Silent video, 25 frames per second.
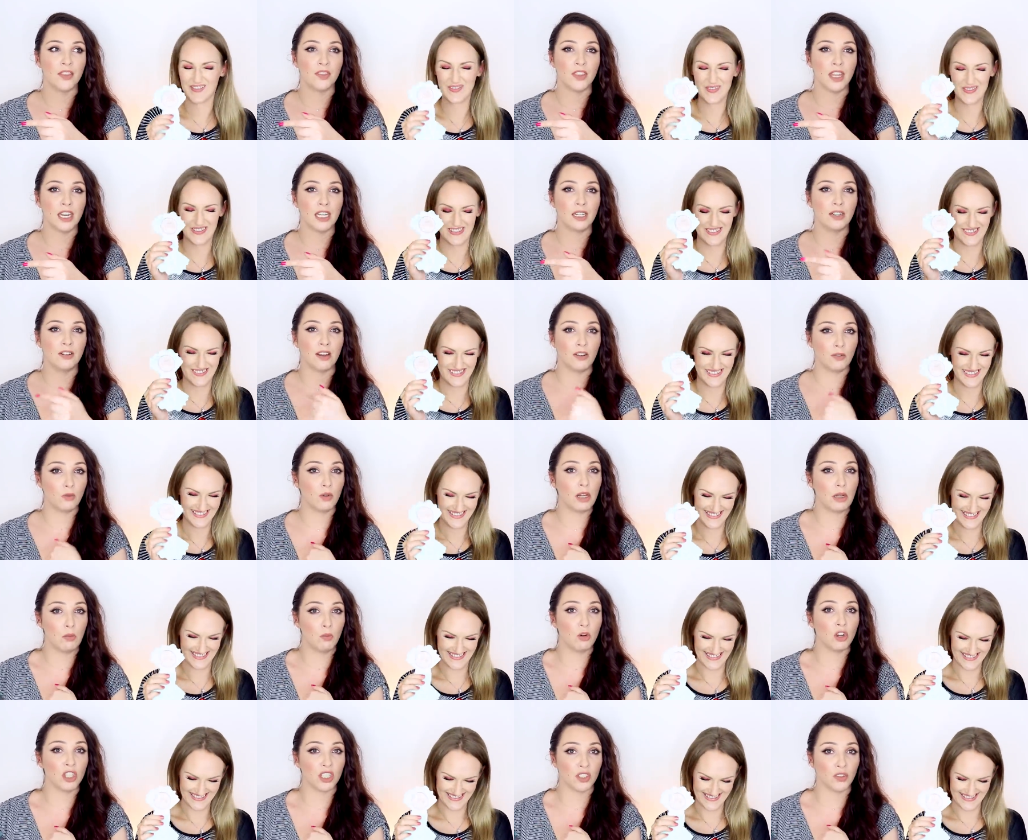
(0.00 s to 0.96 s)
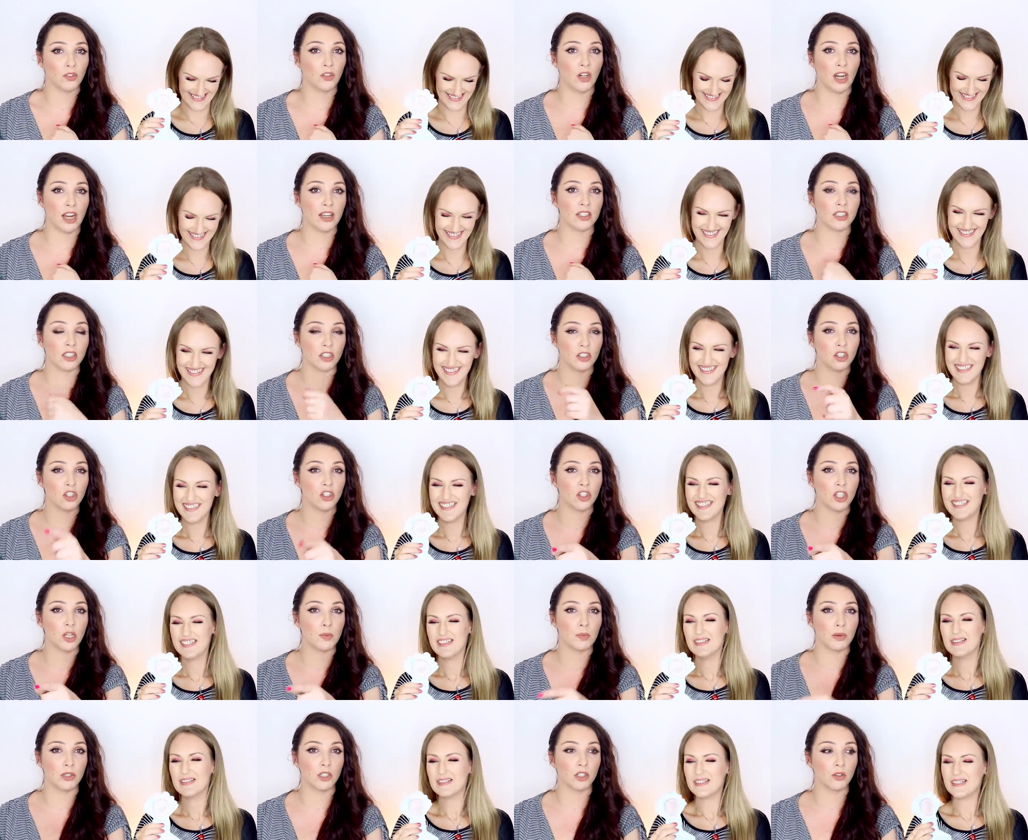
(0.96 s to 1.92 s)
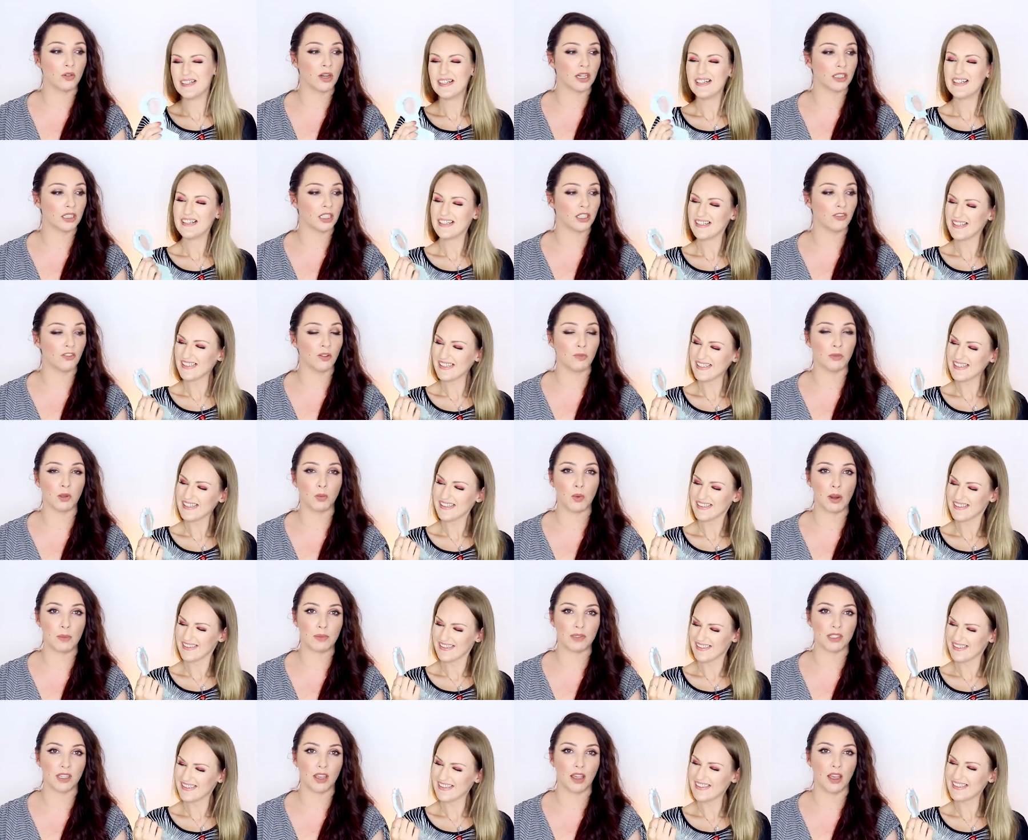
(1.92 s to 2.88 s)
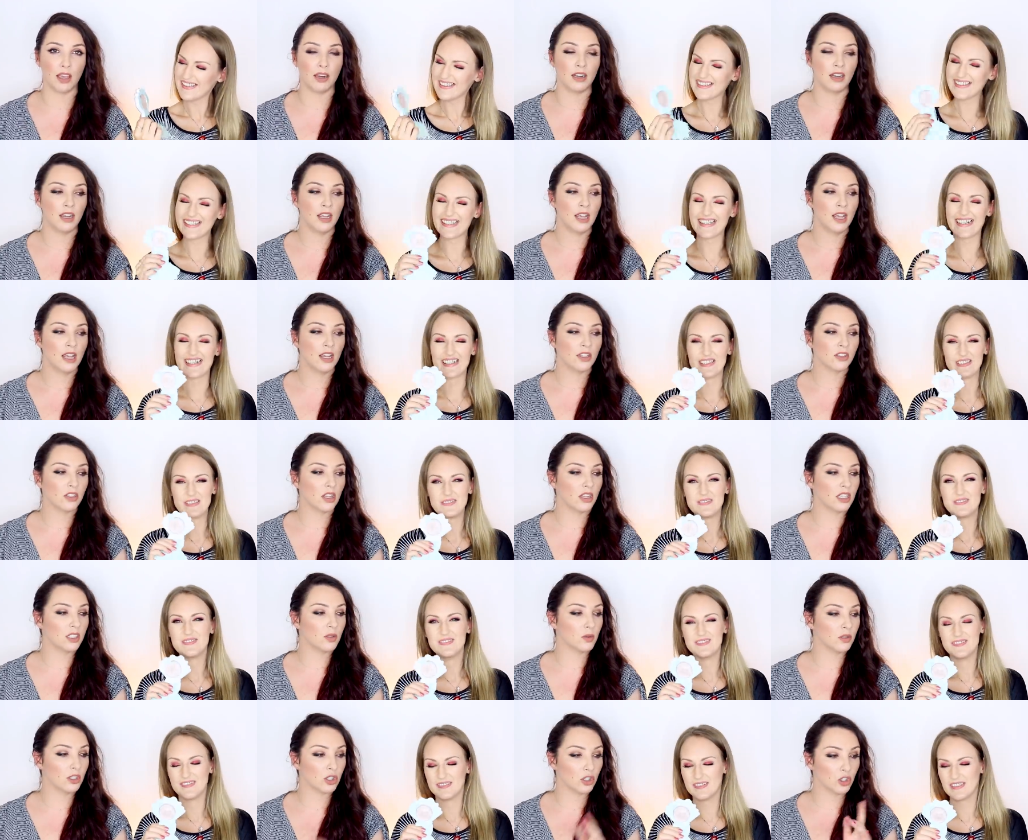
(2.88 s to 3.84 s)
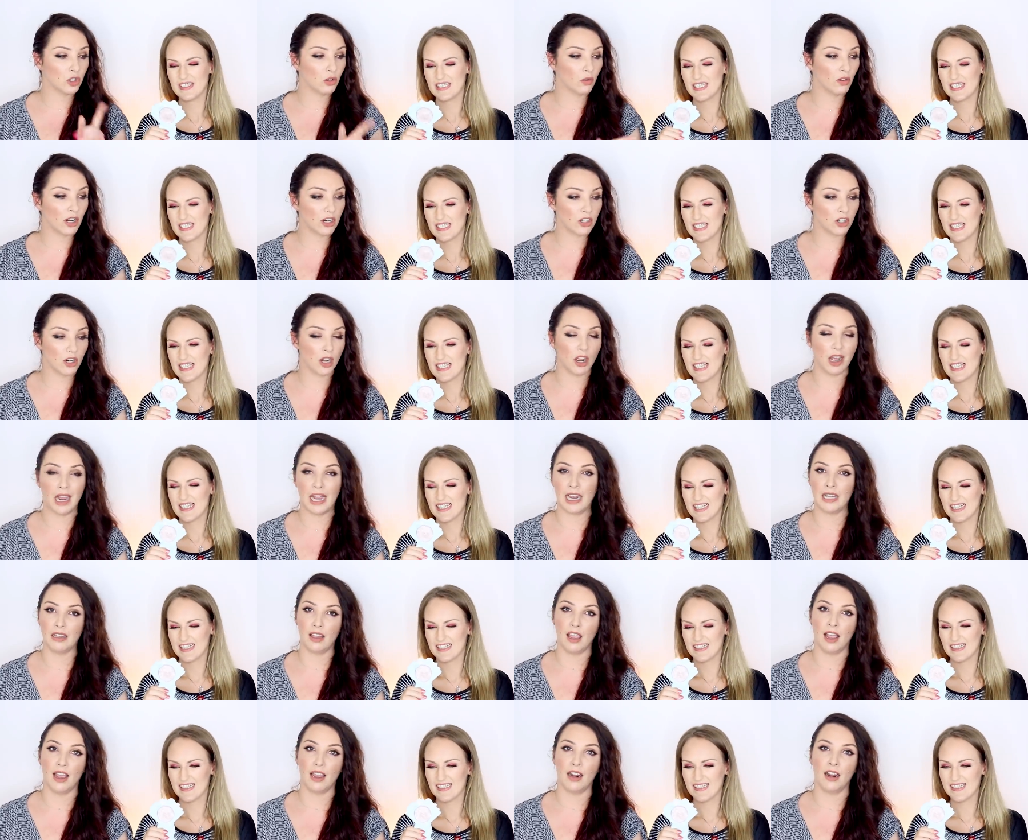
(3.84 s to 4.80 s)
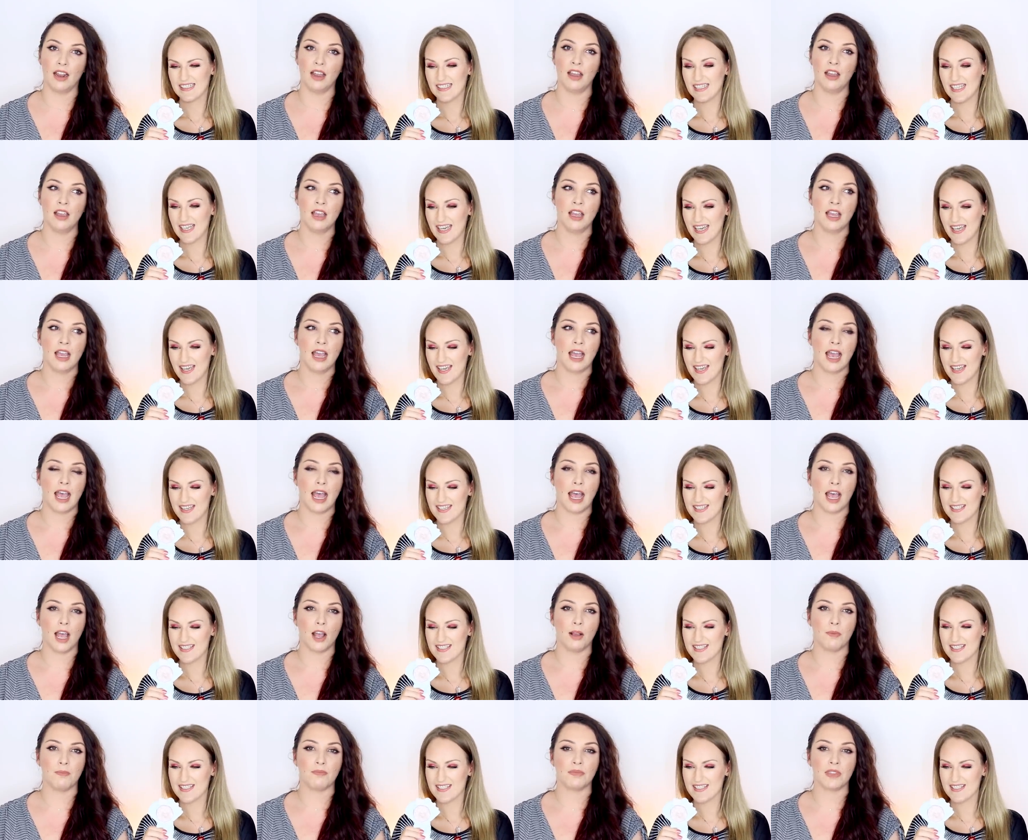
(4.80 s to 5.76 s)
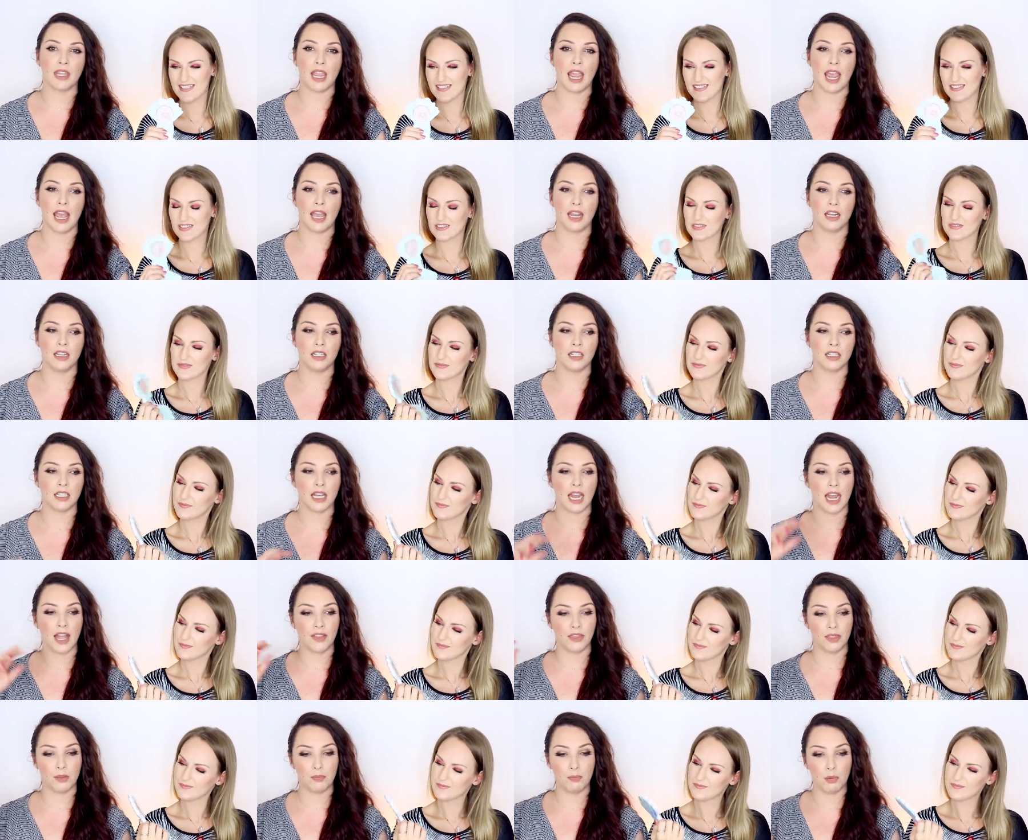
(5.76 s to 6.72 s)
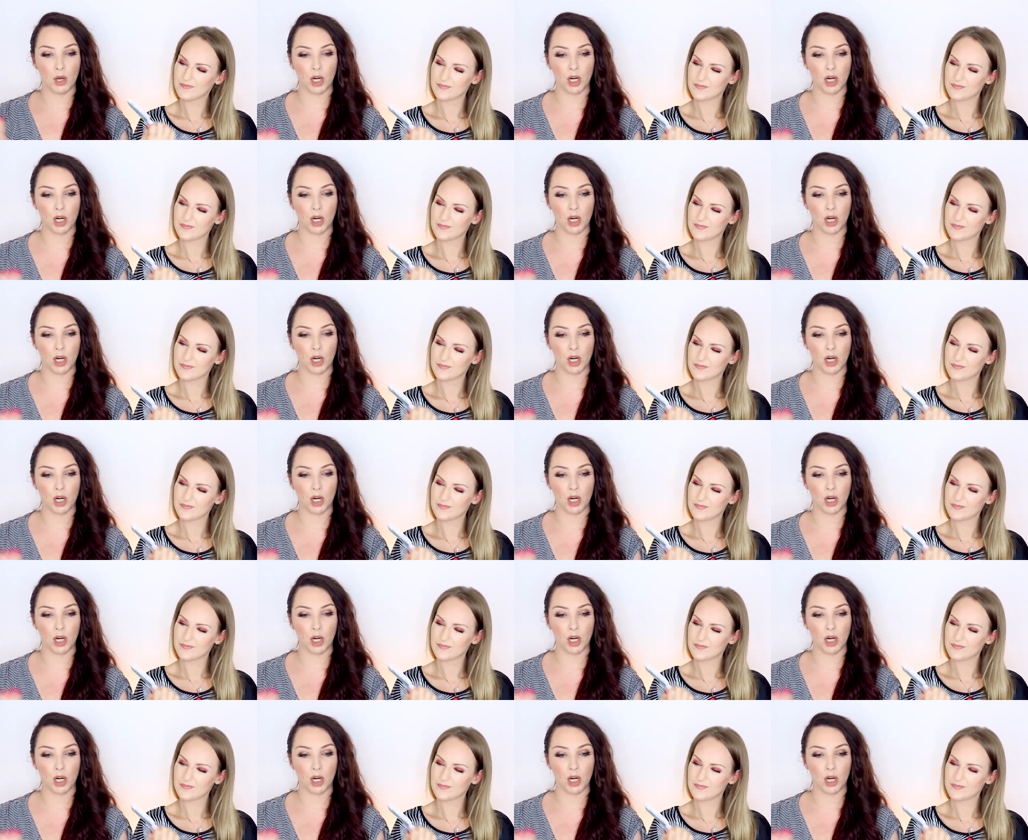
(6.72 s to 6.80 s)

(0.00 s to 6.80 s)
Speaker 1: than it was for us to ship it directly from the website. Yeah. So this was a treasure highlighter. Yes. Um, and at the